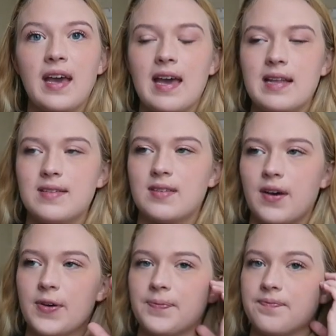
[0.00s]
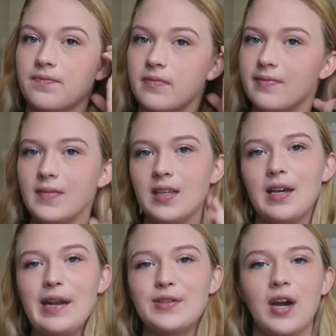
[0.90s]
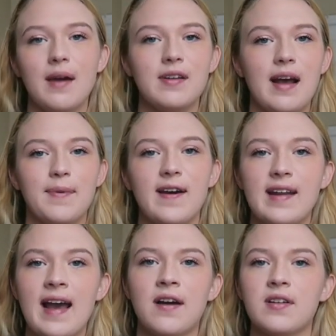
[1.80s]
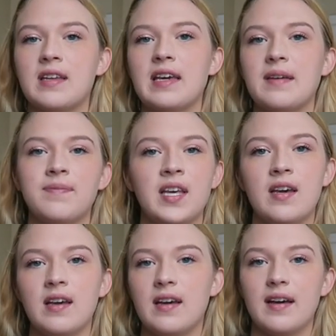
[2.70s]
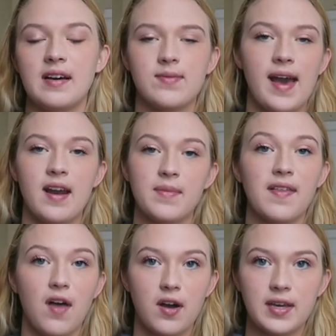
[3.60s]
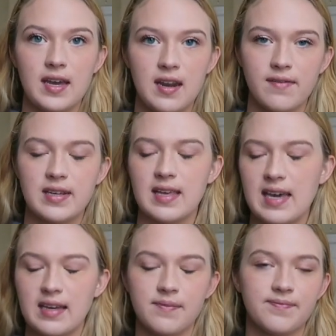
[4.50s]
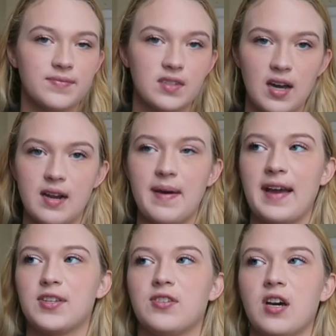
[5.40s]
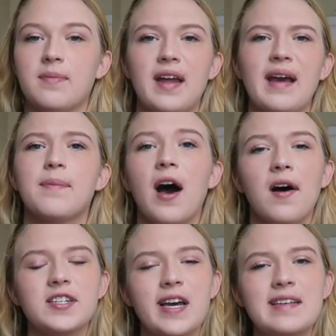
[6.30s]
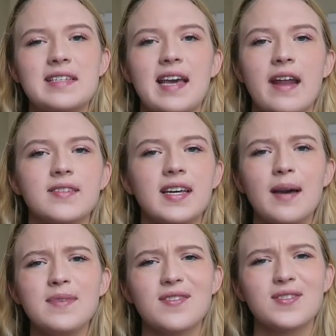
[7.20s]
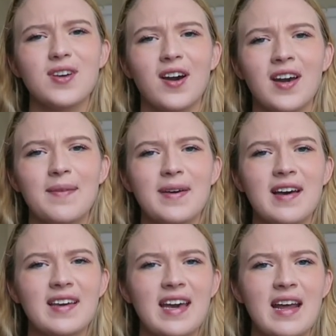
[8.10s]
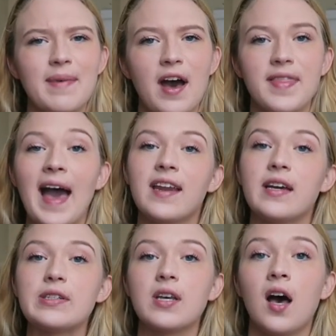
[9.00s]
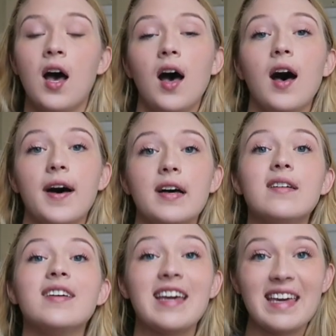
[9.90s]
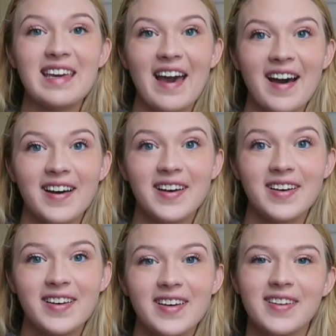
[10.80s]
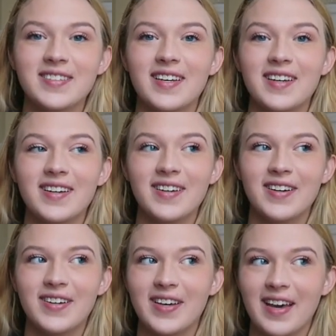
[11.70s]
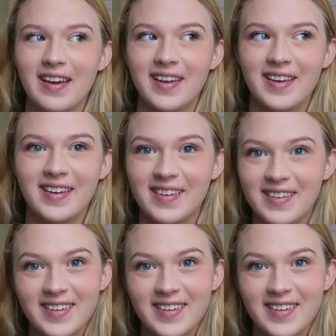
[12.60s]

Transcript: and so I described it, I brought it out, and he um, had him unlock it and everything, and got it back to him, and I apologized again. I was like, I'm so sorry but again about that, and he goes, uh, yeah, and I was like, okay.